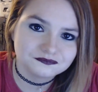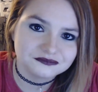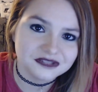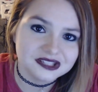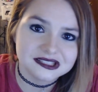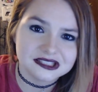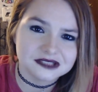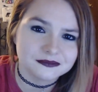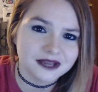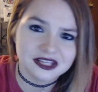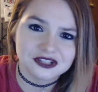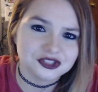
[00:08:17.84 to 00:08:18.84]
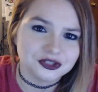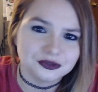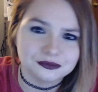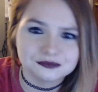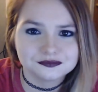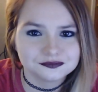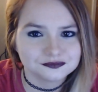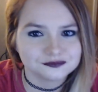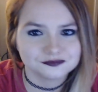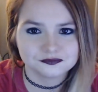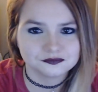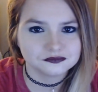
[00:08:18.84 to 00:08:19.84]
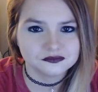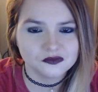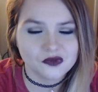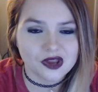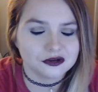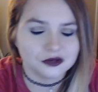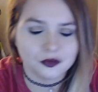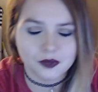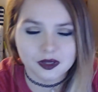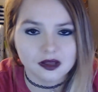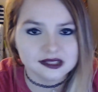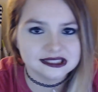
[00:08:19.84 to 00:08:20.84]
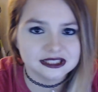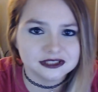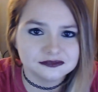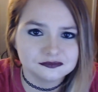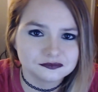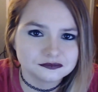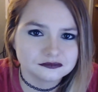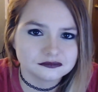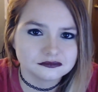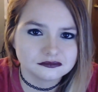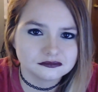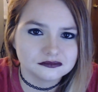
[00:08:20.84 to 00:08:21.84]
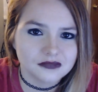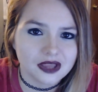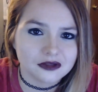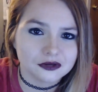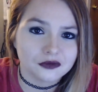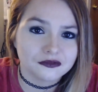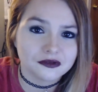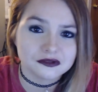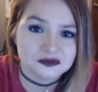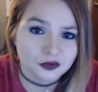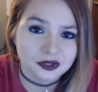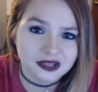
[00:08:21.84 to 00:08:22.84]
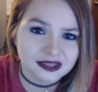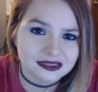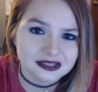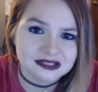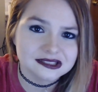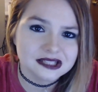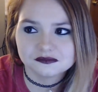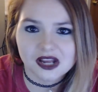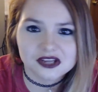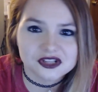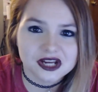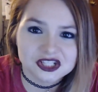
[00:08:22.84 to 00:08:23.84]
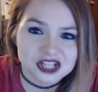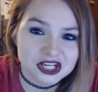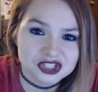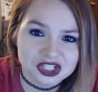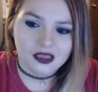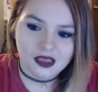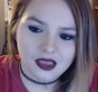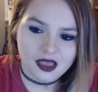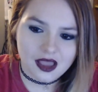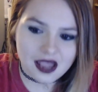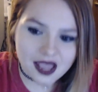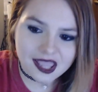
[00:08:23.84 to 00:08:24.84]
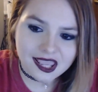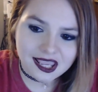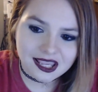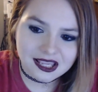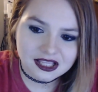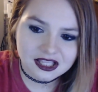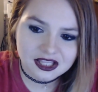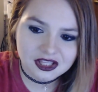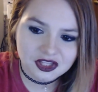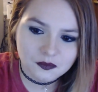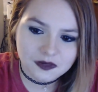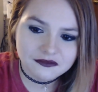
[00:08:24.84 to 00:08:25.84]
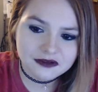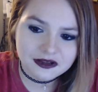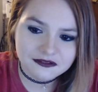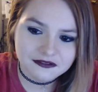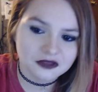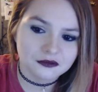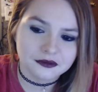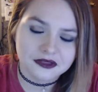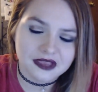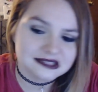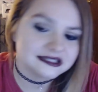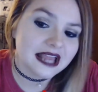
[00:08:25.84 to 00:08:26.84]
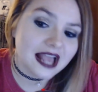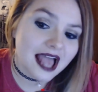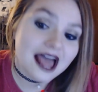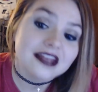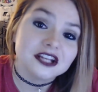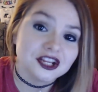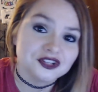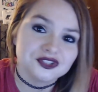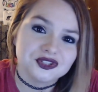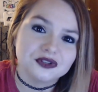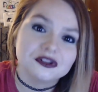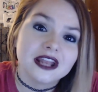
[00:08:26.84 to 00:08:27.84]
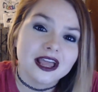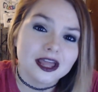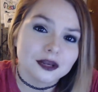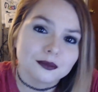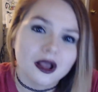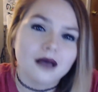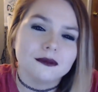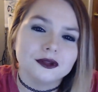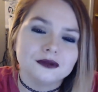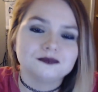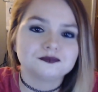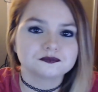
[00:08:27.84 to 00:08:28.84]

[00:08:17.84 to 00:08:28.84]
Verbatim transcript: This is my issue. I don't know what caused it. I don't know if I was born like this. I tried to change it. I, whenever I finally realized that I had an issue, that I had a problem,